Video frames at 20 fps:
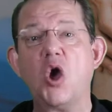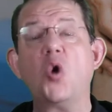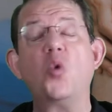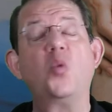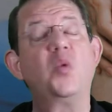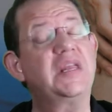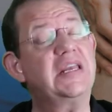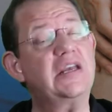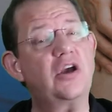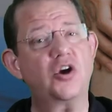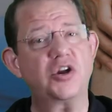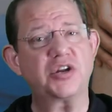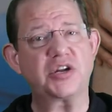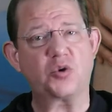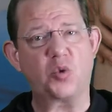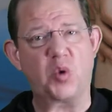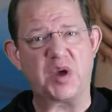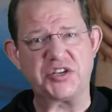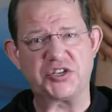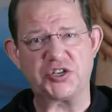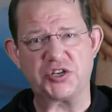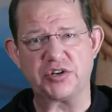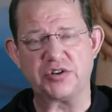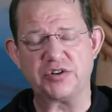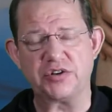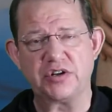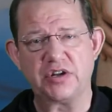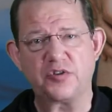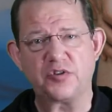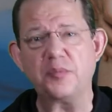We got a
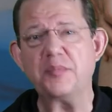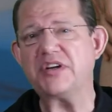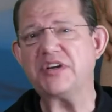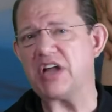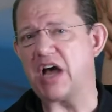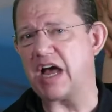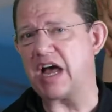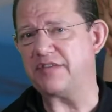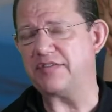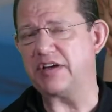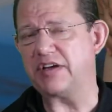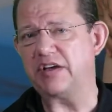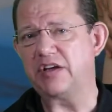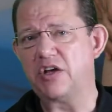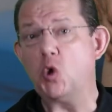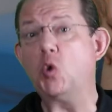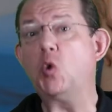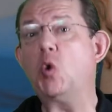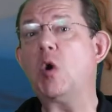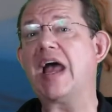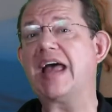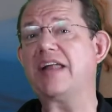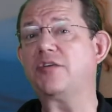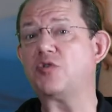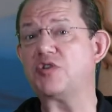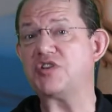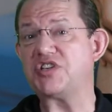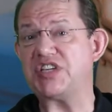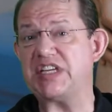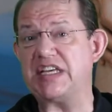question from a diver who had
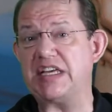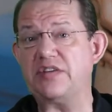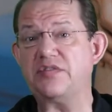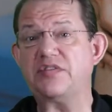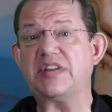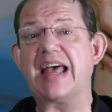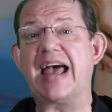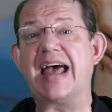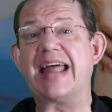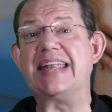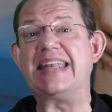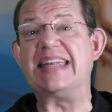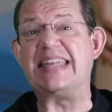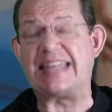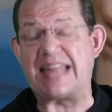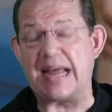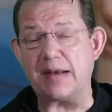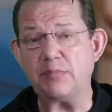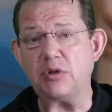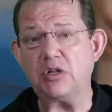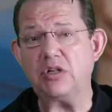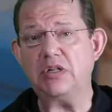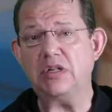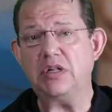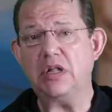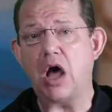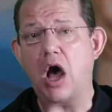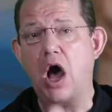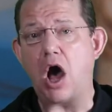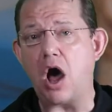received a double
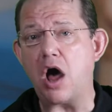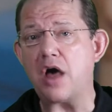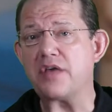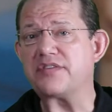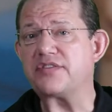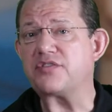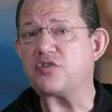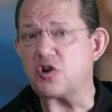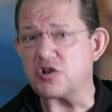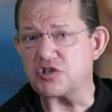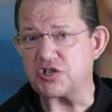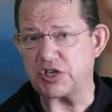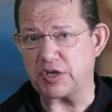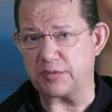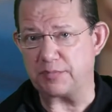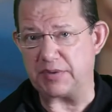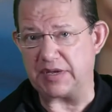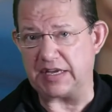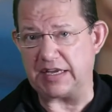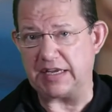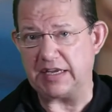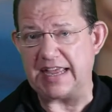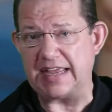arthroscopy.